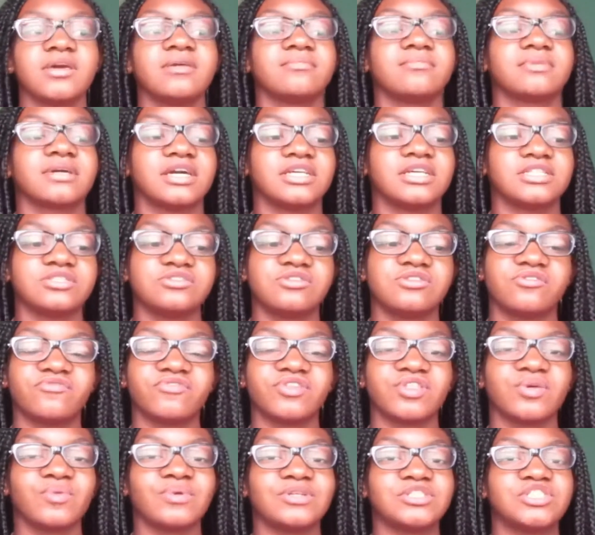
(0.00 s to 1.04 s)
because you don't
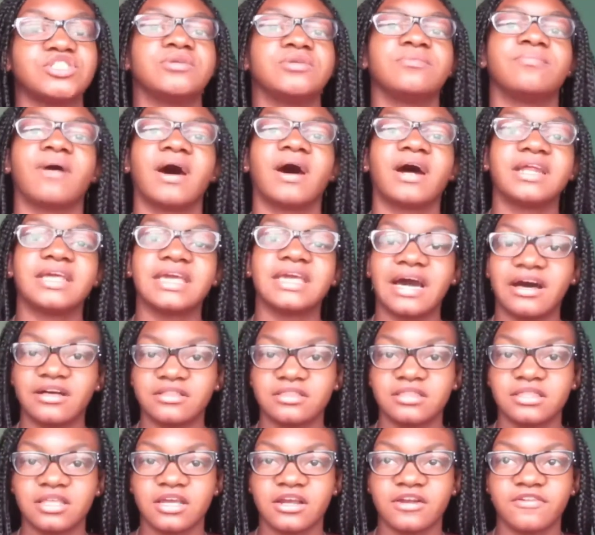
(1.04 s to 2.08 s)
really want your body
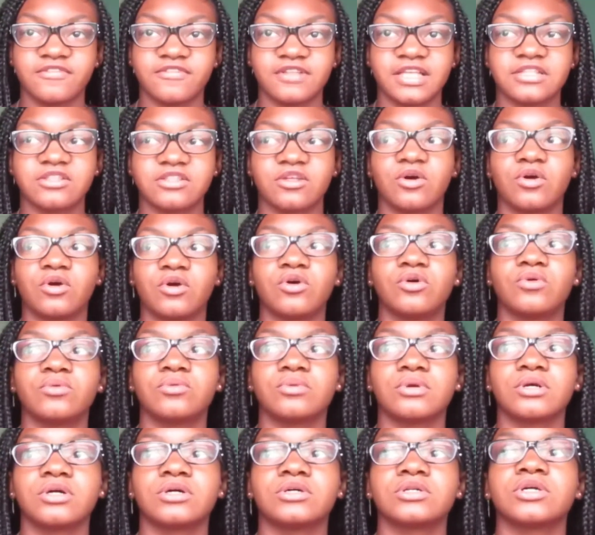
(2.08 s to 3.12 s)
out there for like the whole
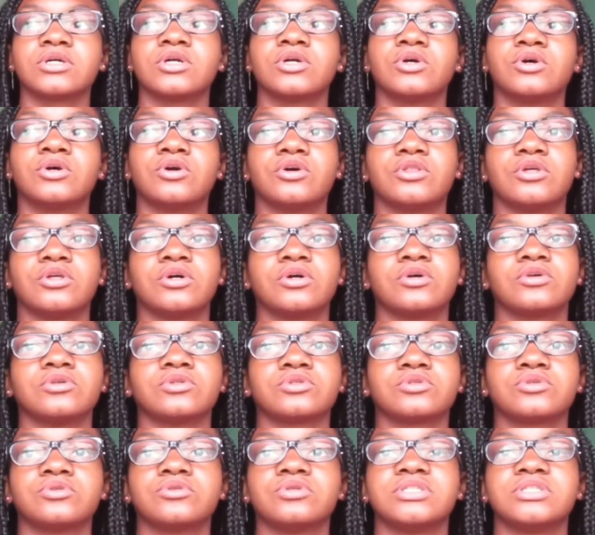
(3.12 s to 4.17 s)
world or the whole
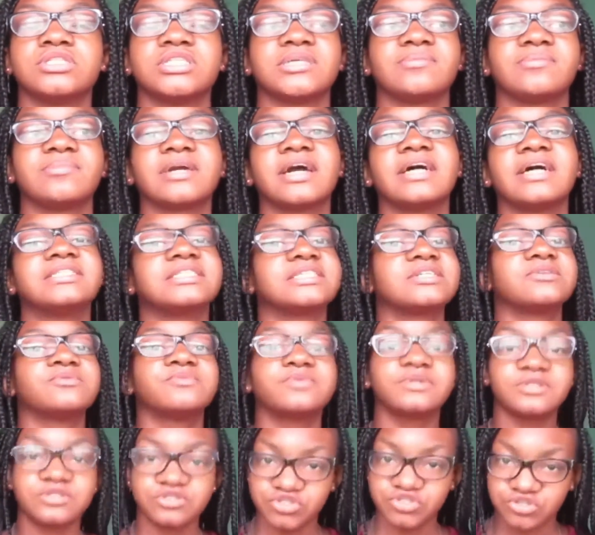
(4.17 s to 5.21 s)
school to see, because it
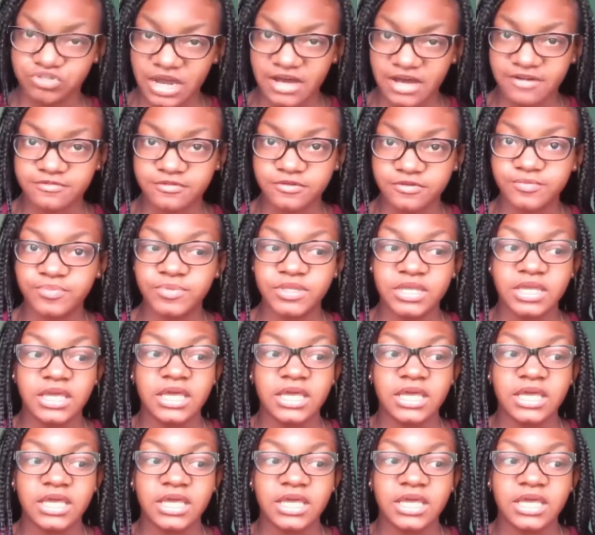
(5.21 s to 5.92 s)
will travel,